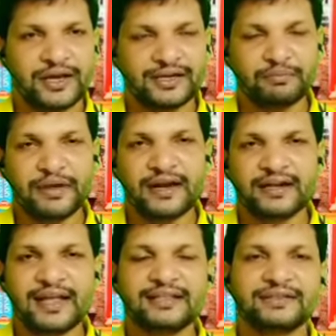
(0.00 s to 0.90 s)
it
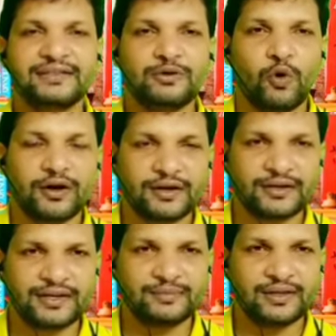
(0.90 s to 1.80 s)
maintains the
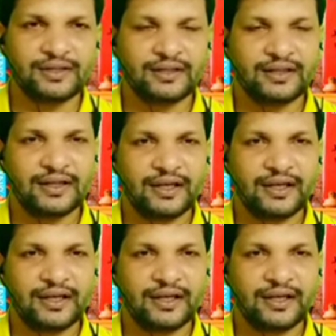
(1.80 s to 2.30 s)
water table,